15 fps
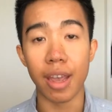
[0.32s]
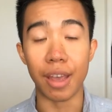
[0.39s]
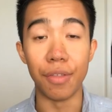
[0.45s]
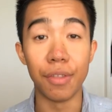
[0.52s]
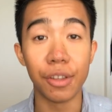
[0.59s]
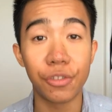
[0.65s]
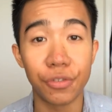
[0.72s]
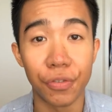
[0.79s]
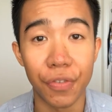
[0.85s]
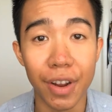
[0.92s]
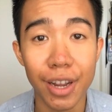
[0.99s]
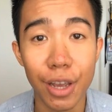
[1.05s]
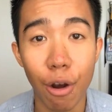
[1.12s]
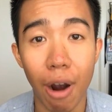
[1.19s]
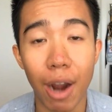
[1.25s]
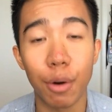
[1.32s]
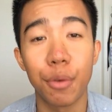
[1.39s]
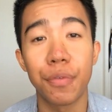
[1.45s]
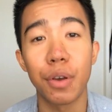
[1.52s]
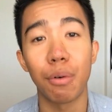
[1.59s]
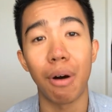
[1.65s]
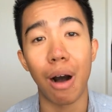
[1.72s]
In this video, I
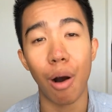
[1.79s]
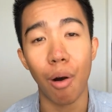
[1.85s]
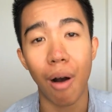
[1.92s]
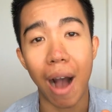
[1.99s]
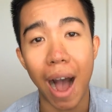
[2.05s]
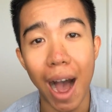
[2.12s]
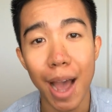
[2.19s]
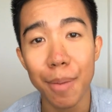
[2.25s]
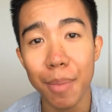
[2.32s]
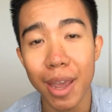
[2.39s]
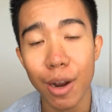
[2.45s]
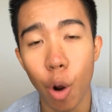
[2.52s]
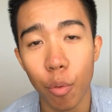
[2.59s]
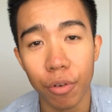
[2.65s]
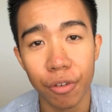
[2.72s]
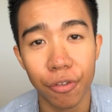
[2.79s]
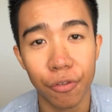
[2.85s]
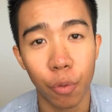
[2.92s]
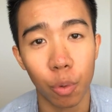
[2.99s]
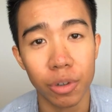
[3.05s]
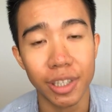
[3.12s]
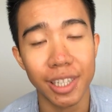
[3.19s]
reveal how I made over
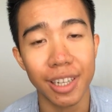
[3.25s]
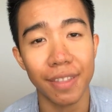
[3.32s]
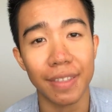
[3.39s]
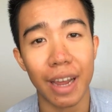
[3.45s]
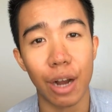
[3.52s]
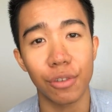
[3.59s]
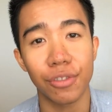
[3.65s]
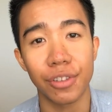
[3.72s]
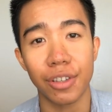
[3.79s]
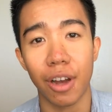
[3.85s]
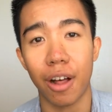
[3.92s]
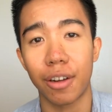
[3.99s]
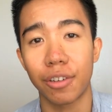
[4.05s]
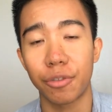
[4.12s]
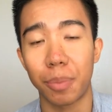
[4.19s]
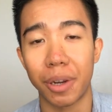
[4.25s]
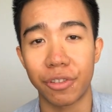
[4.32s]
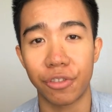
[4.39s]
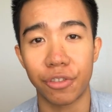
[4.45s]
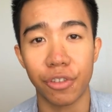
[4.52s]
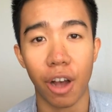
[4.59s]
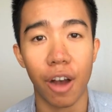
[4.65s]
$14,000 my
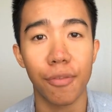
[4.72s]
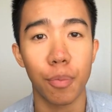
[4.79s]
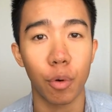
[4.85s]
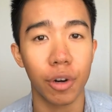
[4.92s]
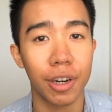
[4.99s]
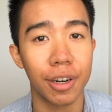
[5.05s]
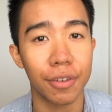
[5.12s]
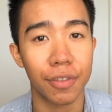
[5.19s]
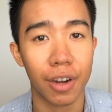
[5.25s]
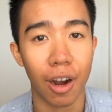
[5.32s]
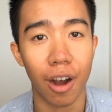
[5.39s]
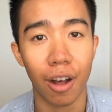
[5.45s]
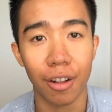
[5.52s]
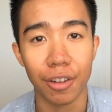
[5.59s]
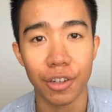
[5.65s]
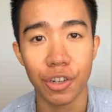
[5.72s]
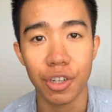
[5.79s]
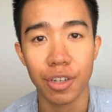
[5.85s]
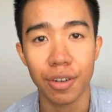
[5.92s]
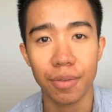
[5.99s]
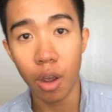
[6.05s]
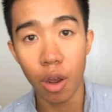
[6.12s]
sophomore year of
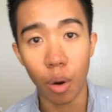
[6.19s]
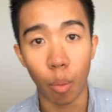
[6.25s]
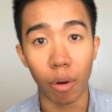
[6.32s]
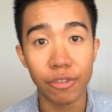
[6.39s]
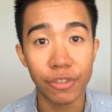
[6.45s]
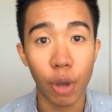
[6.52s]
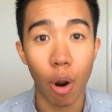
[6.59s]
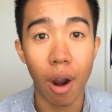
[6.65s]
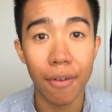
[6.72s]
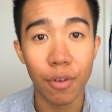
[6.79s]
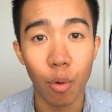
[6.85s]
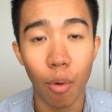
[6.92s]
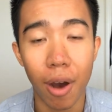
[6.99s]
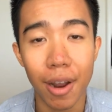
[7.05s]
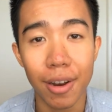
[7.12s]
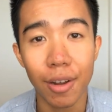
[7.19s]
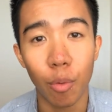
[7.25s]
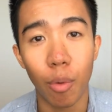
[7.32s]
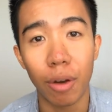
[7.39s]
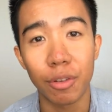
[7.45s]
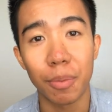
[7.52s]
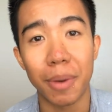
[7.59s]
college. What's going on everyone?
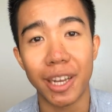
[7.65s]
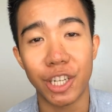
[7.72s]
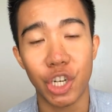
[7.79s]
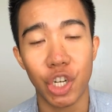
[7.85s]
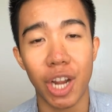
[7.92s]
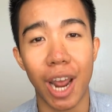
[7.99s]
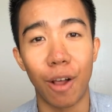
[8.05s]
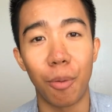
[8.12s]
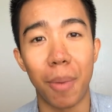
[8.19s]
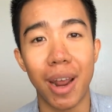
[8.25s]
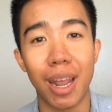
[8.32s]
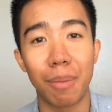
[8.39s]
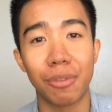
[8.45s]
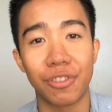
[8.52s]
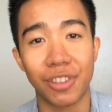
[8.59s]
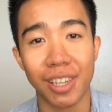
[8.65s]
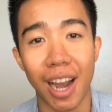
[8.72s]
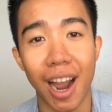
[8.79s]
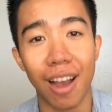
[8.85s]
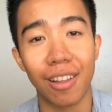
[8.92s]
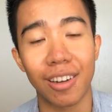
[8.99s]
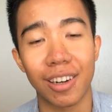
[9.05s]
Welcome to my channel. My name is
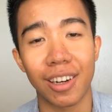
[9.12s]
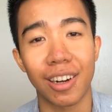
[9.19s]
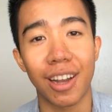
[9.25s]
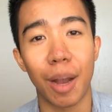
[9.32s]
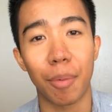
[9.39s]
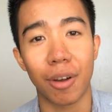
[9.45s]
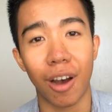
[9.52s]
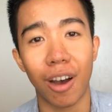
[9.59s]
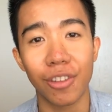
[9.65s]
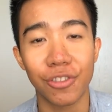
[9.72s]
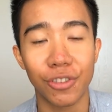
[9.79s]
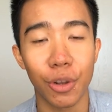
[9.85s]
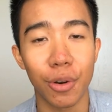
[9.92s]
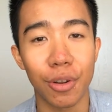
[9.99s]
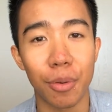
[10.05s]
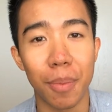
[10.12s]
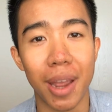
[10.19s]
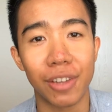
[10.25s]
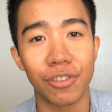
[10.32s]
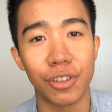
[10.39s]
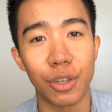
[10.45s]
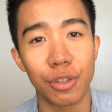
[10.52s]
Tyler. I'm a college student who
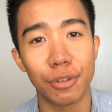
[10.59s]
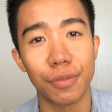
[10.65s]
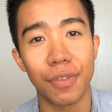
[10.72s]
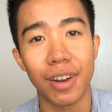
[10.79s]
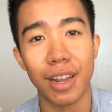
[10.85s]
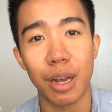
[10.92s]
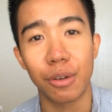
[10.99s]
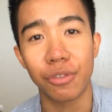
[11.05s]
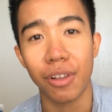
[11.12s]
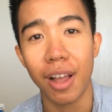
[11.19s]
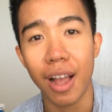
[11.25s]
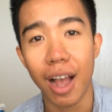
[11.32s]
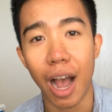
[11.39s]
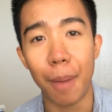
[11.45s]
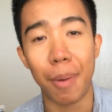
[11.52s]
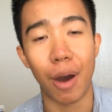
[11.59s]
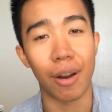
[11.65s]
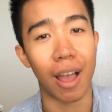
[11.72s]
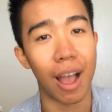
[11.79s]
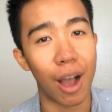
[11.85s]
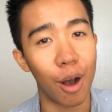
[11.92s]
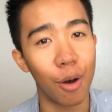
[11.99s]
makes YouTube videos about
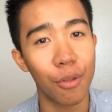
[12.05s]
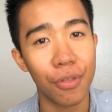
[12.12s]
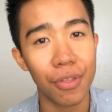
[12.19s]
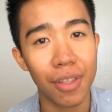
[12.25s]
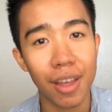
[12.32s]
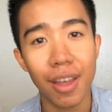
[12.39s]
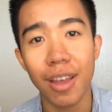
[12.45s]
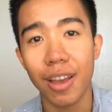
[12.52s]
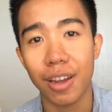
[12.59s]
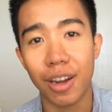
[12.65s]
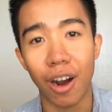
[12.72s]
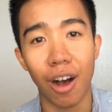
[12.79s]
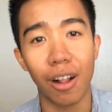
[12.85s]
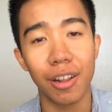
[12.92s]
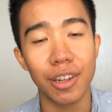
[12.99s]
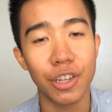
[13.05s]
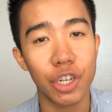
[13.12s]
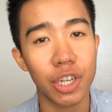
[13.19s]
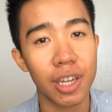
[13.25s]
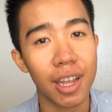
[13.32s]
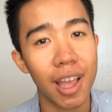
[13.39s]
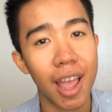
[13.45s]
health,
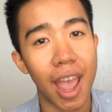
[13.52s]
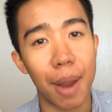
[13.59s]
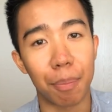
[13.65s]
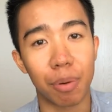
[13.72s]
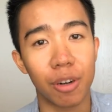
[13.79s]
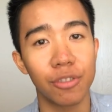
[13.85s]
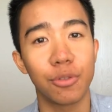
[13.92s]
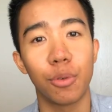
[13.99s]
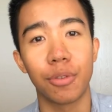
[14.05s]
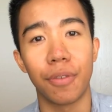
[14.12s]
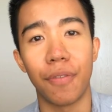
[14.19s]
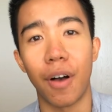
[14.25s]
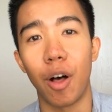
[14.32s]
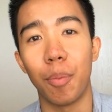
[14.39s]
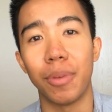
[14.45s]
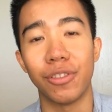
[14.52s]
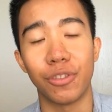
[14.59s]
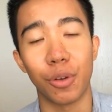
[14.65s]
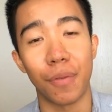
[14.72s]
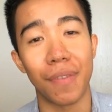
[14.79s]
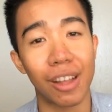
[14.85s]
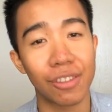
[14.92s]
college, and personal development.
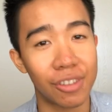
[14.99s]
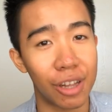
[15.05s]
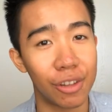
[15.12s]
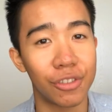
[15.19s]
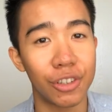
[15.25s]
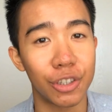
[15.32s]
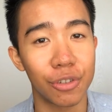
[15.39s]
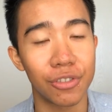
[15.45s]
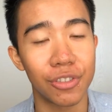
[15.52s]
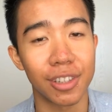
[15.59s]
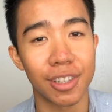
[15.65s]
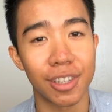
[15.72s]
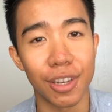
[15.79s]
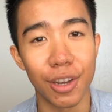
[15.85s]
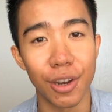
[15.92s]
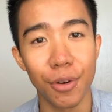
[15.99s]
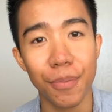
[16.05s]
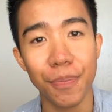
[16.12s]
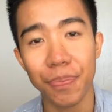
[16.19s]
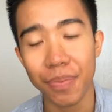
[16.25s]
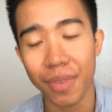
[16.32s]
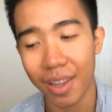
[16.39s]
So if that sounds interesting to you,
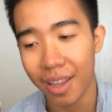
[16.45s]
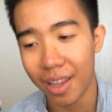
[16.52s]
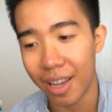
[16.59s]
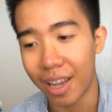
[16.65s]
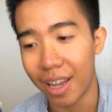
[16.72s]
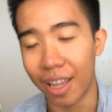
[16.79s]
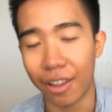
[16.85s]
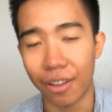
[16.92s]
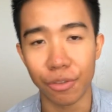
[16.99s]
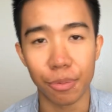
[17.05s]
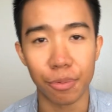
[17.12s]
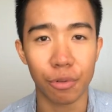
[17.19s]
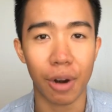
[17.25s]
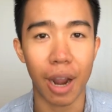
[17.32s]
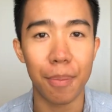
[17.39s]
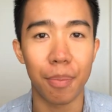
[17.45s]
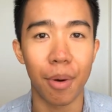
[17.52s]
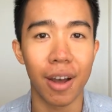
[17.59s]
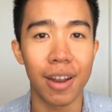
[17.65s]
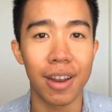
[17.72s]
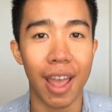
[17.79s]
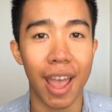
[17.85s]
hit the subscribe
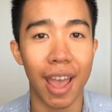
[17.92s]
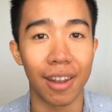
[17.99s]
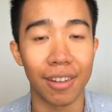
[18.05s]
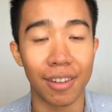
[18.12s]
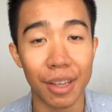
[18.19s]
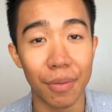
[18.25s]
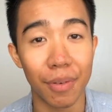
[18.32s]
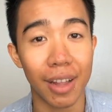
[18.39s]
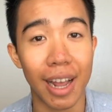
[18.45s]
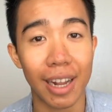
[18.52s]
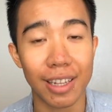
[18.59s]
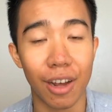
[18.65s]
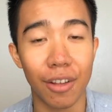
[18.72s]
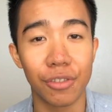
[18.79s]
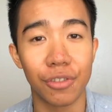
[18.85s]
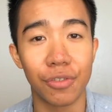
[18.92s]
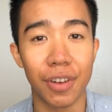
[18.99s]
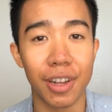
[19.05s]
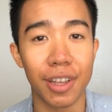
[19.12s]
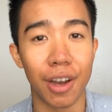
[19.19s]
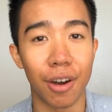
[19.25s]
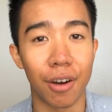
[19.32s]
button and leave a like on this
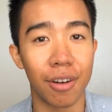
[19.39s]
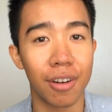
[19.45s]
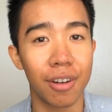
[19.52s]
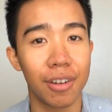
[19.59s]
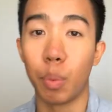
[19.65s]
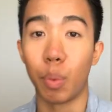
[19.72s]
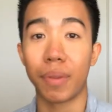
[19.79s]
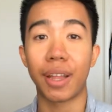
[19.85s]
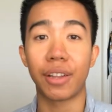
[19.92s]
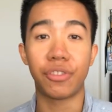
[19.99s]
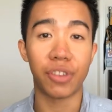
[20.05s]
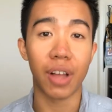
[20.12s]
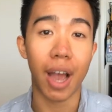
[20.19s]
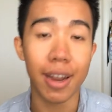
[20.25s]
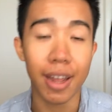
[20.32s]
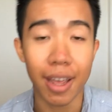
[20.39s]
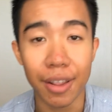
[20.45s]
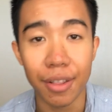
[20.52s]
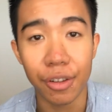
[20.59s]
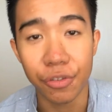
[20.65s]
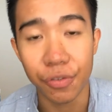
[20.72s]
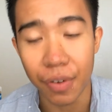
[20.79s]
video. with that said,
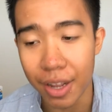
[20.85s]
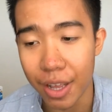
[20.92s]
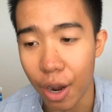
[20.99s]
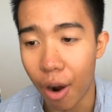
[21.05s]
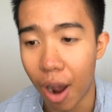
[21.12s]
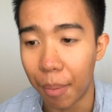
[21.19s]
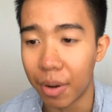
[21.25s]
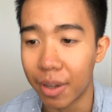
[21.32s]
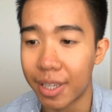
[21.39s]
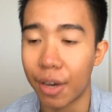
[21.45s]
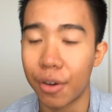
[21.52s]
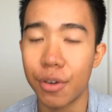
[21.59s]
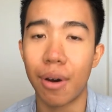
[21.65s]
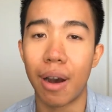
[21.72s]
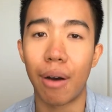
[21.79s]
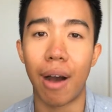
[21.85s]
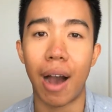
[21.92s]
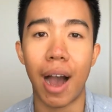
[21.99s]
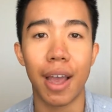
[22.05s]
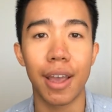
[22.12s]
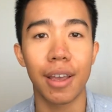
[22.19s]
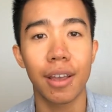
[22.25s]
in this video, I'm going to tell you how
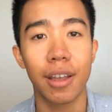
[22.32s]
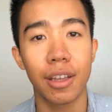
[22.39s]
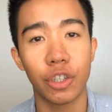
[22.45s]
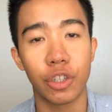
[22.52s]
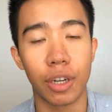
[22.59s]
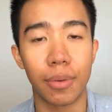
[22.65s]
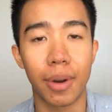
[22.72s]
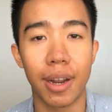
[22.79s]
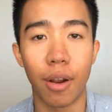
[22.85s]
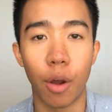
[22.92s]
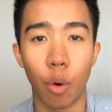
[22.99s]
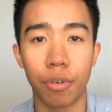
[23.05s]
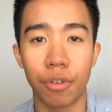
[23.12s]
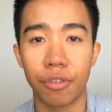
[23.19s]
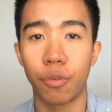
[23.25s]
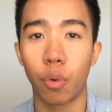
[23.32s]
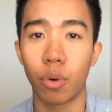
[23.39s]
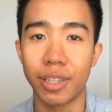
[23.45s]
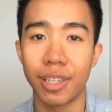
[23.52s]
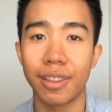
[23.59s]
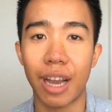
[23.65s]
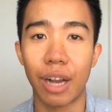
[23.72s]
I generated over
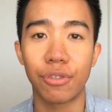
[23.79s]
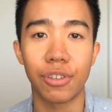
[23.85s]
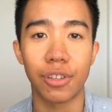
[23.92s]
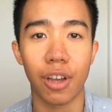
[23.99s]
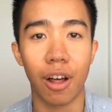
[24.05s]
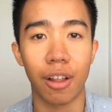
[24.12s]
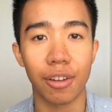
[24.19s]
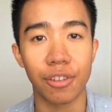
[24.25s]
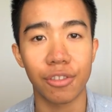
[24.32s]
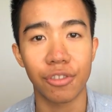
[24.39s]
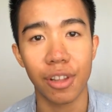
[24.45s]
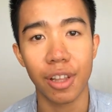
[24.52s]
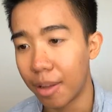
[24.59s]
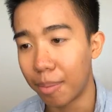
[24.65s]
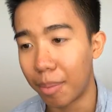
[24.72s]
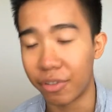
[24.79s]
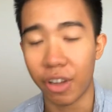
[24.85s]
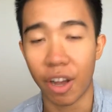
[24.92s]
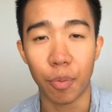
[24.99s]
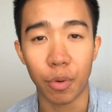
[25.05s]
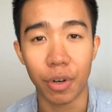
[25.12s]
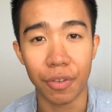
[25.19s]
$14,000 my
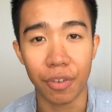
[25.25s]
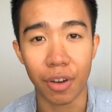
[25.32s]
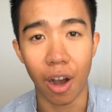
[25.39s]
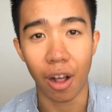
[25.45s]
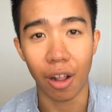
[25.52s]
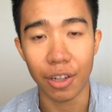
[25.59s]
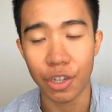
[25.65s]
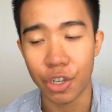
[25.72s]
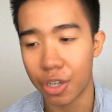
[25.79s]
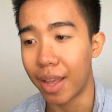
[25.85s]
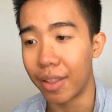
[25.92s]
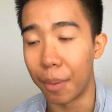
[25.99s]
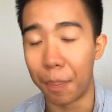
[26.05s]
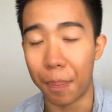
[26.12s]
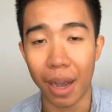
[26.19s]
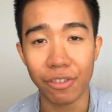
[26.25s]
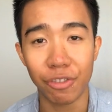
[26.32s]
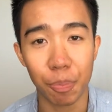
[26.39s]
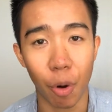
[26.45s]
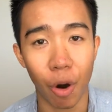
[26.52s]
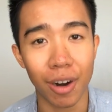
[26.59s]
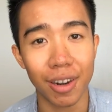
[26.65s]
sophomore year of college. And the
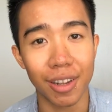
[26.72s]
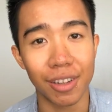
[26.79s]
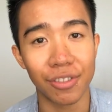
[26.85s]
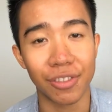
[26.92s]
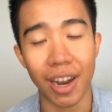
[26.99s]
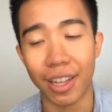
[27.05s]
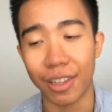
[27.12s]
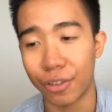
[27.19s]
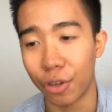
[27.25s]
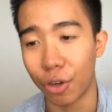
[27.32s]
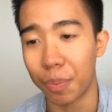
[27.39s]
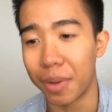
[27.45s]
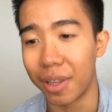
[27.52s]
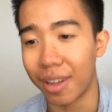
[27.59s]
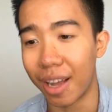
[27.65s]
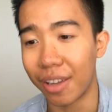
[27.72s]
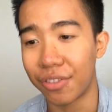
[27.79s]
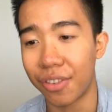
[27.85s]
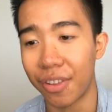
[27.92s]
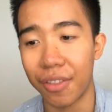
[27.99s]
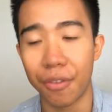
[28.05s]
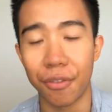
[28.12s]
best part is that it took me
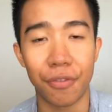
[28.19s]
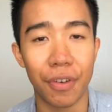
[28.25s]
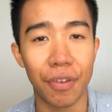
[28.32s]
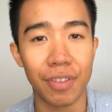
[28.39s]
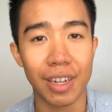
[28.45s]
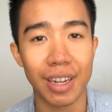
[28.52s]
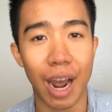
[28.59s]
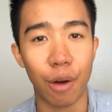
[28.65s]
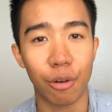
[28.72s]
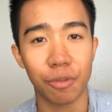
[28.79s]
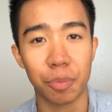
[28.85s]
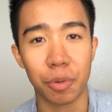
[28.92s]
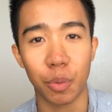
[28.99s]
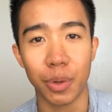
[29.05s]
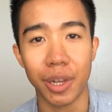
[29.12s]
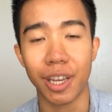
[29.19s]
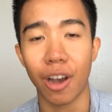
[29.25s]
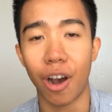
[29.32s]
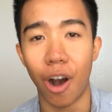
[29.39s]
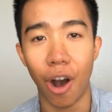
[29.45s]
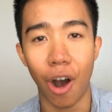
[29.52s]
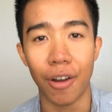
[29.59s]
less than 15 hours per week
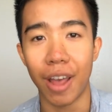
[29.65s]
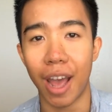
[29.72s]
on